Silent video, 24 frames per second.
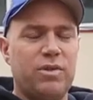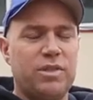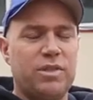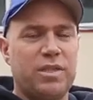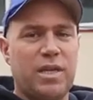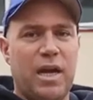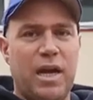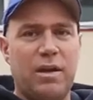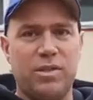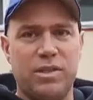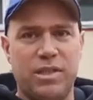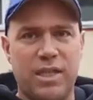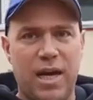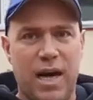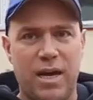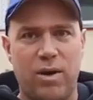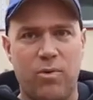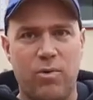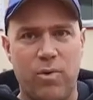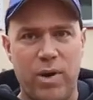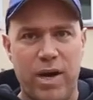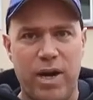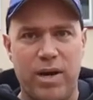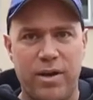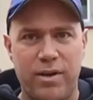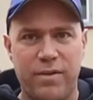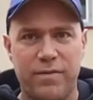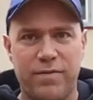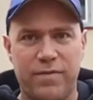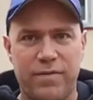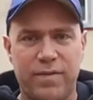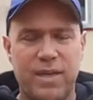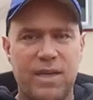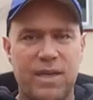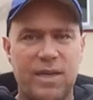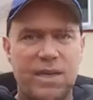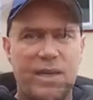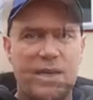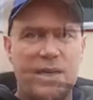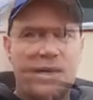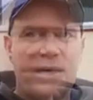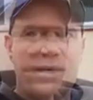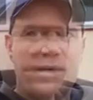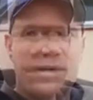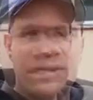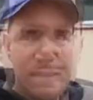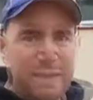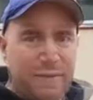which I was not aware of,
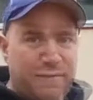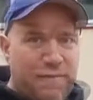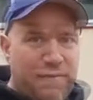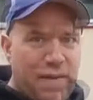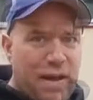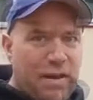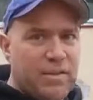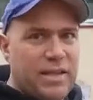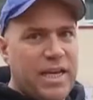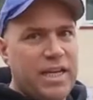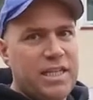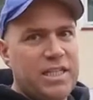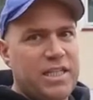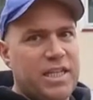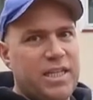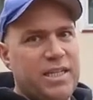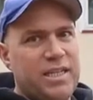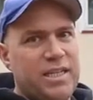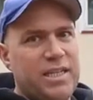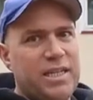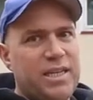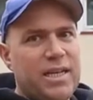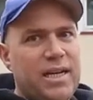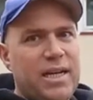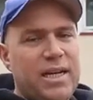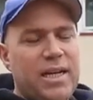is the foundation.